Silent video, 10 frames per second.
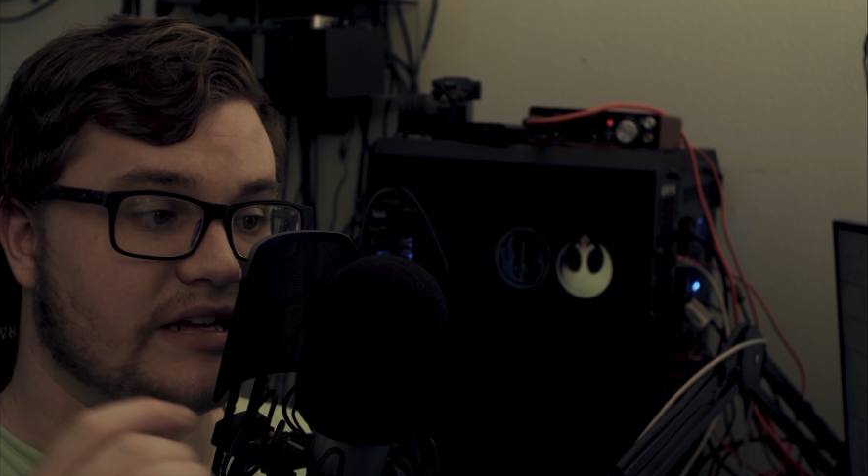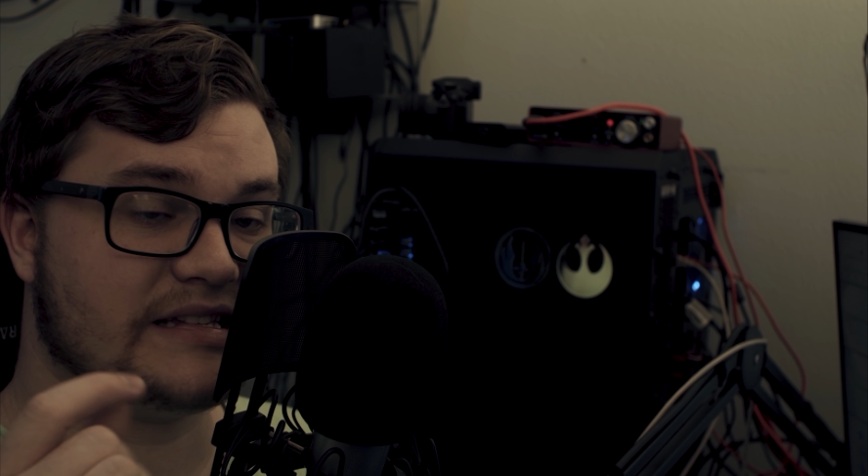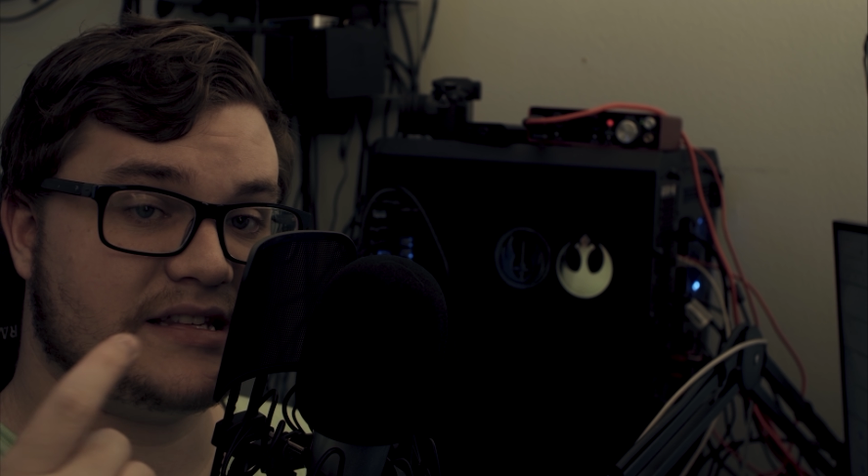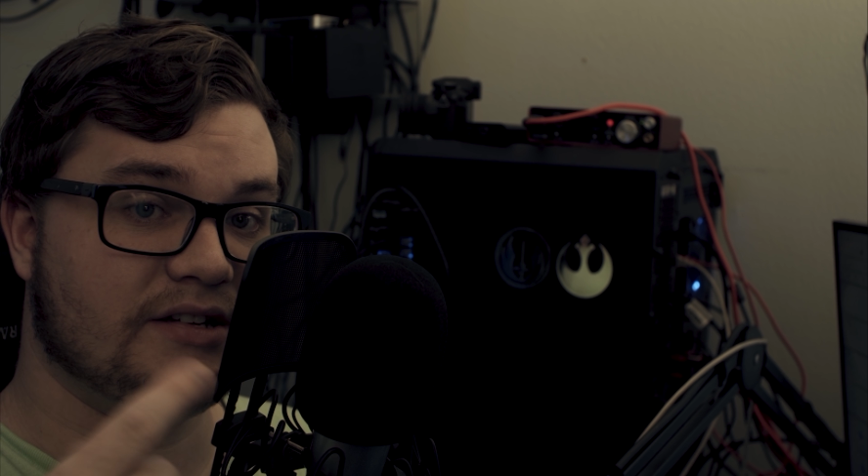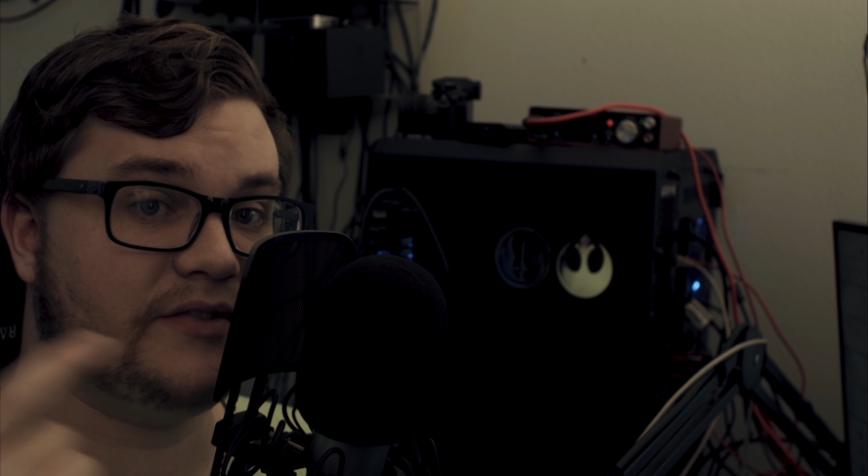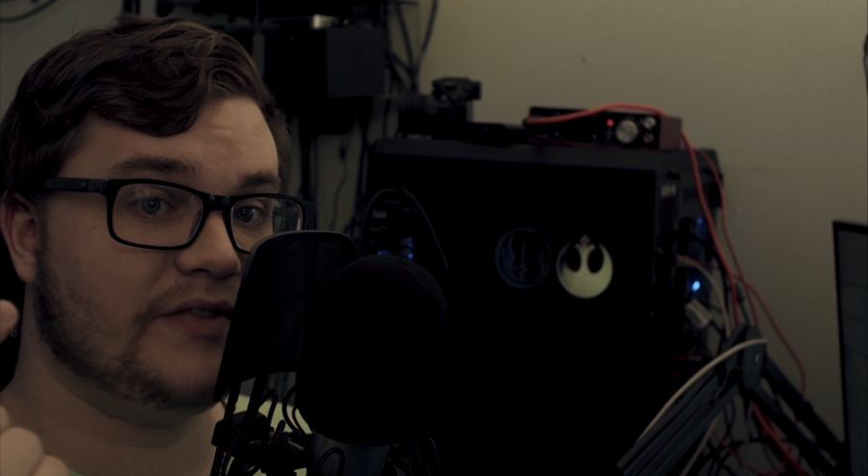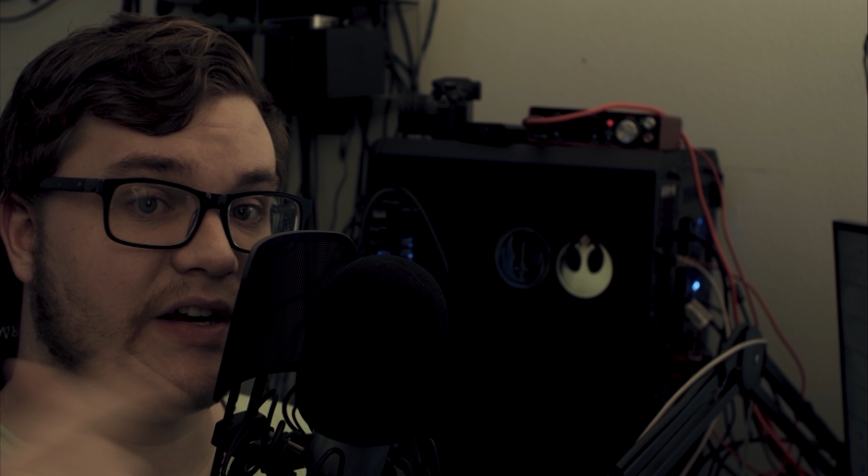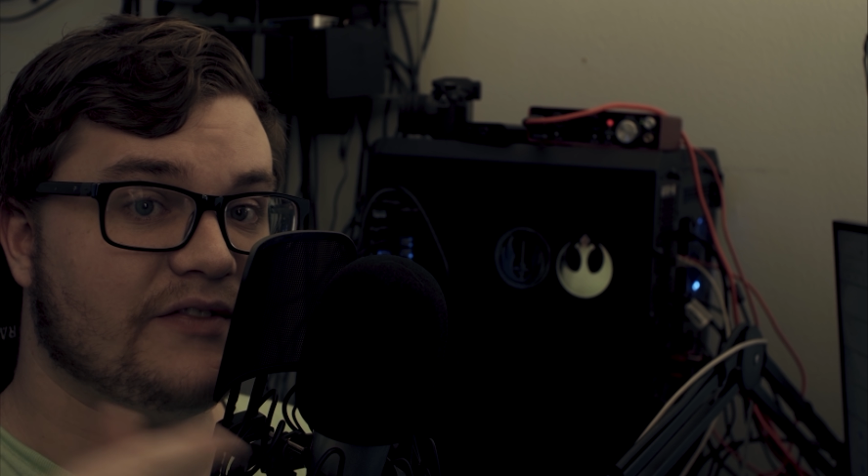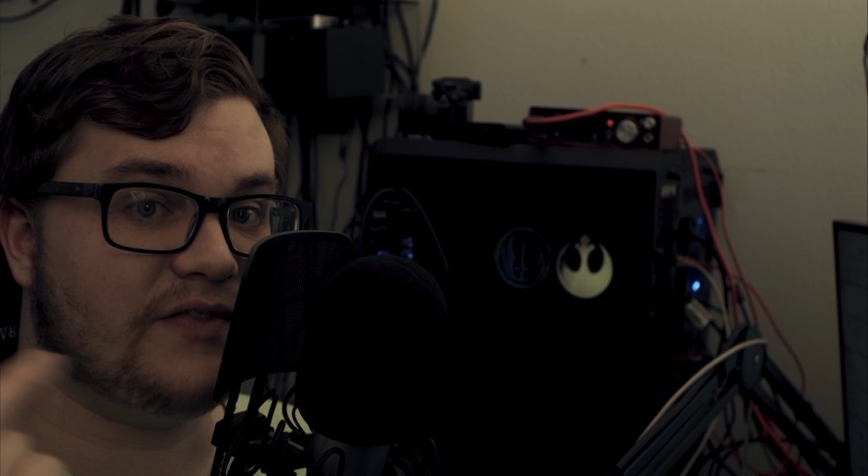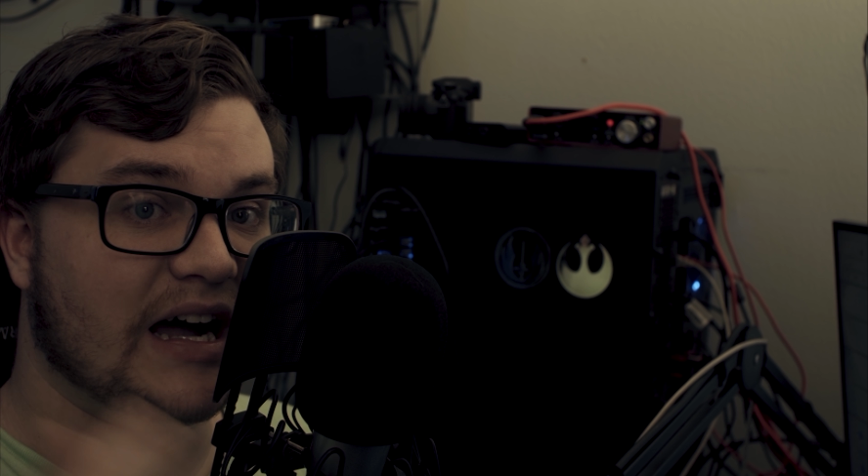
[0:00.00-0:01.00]
It's still a
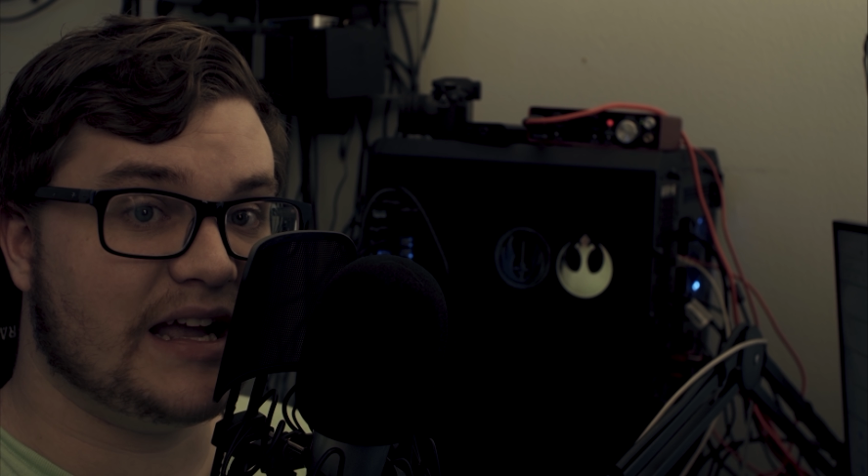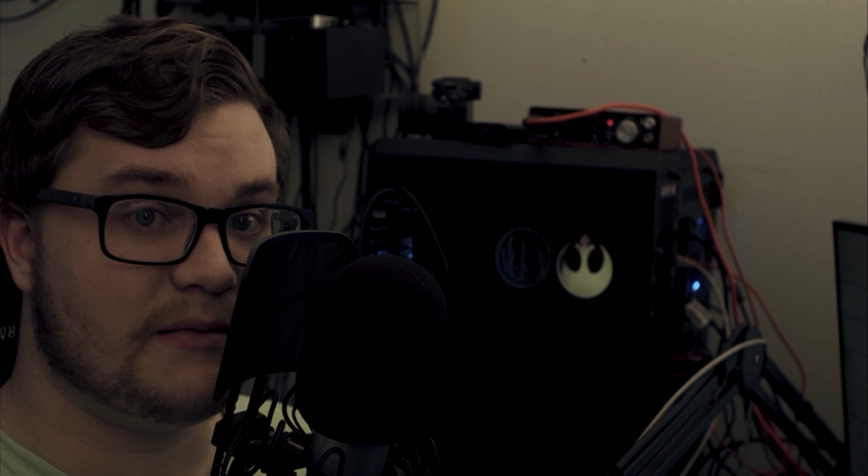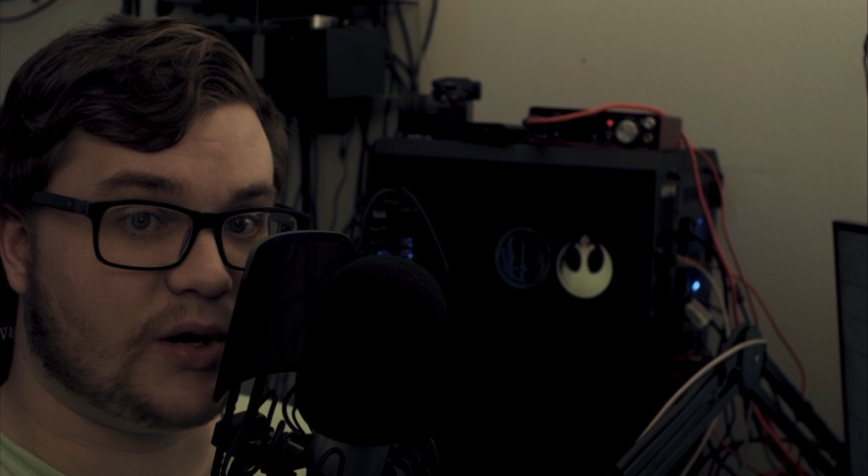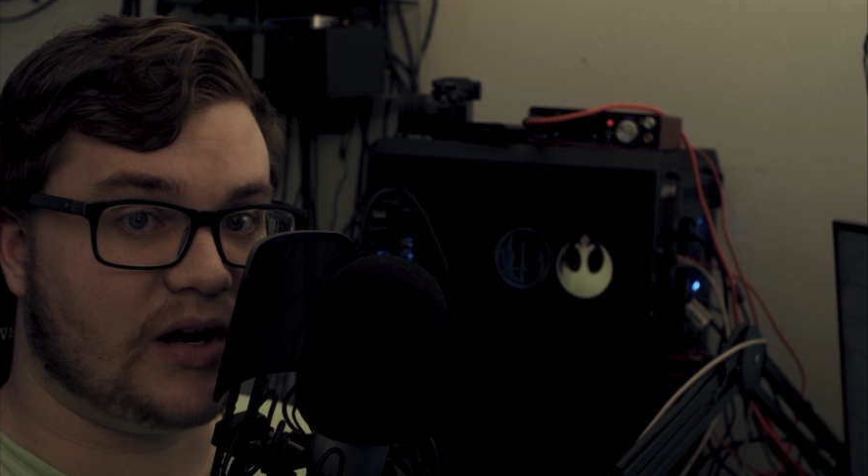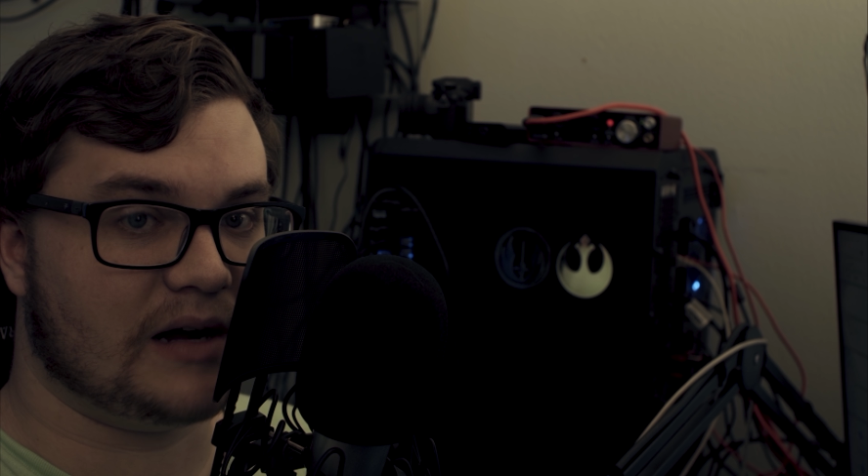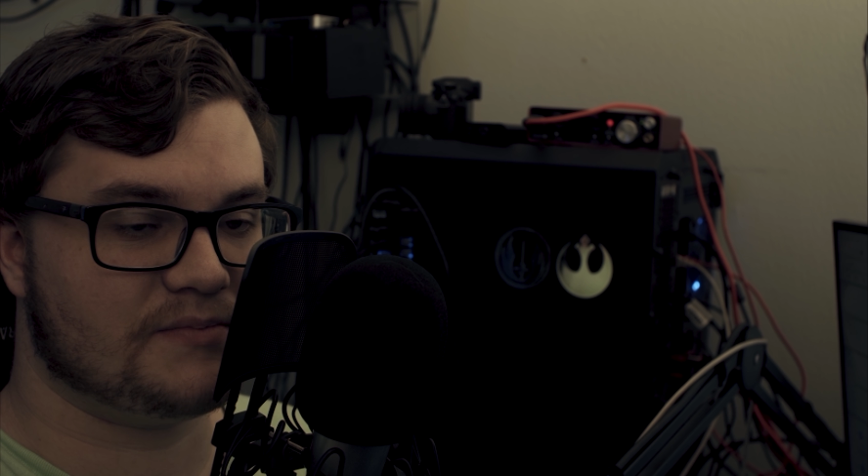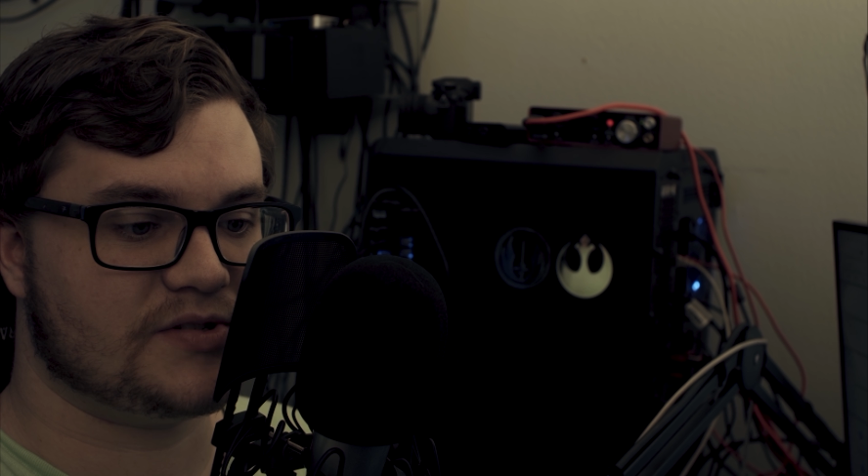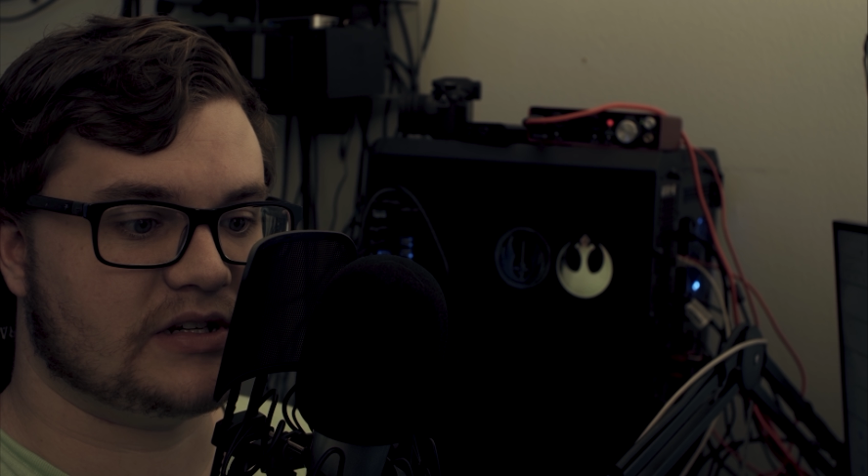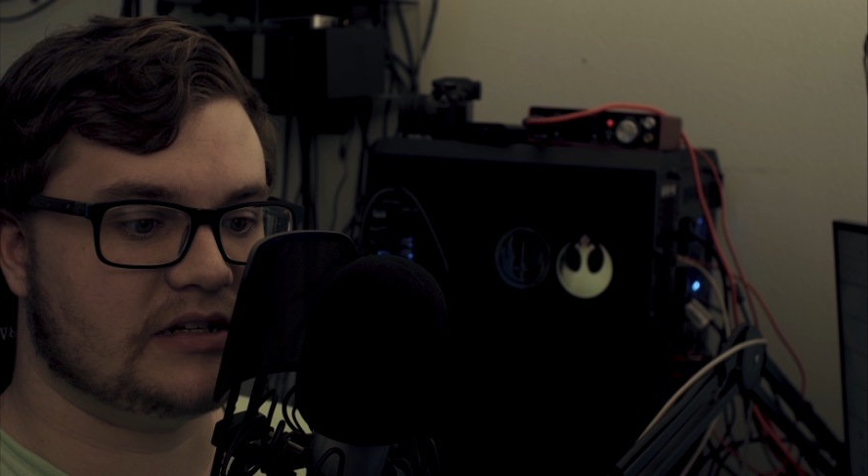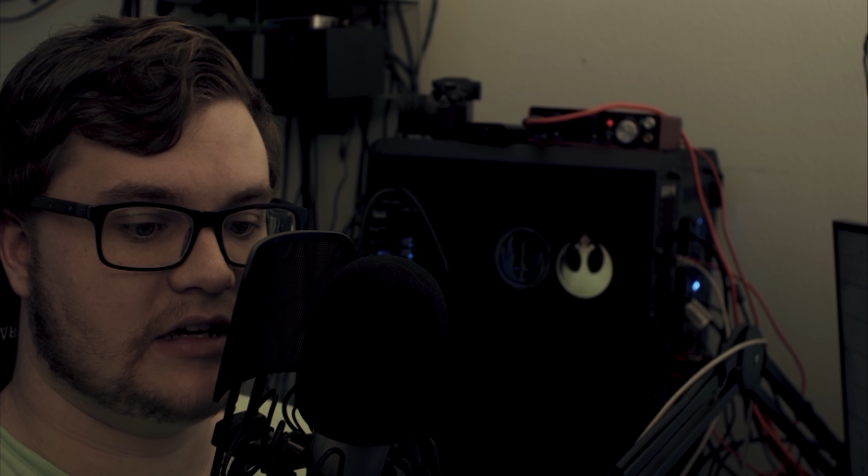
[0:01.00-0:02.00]
very viable
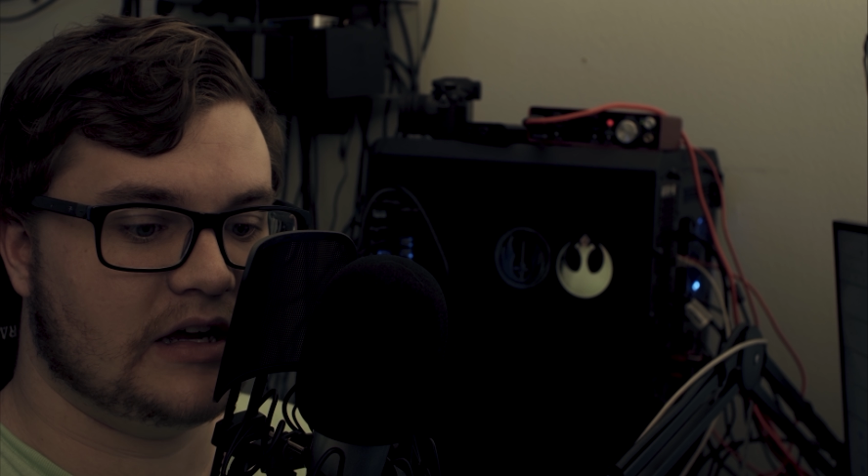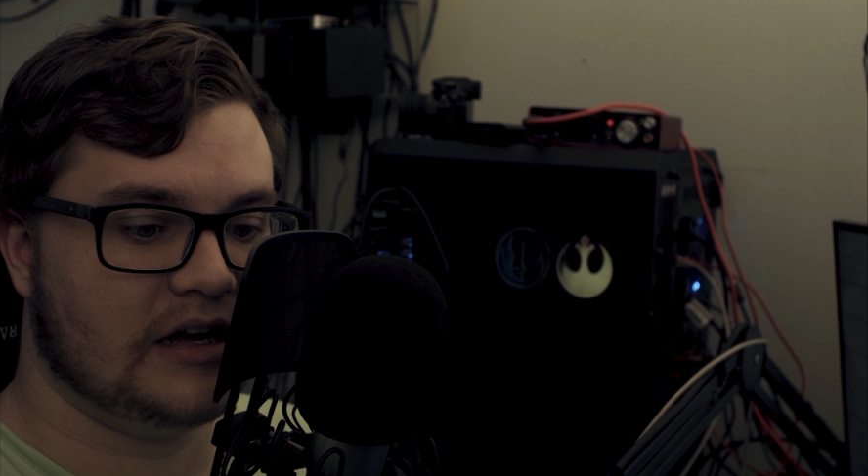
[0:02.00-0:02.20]
option.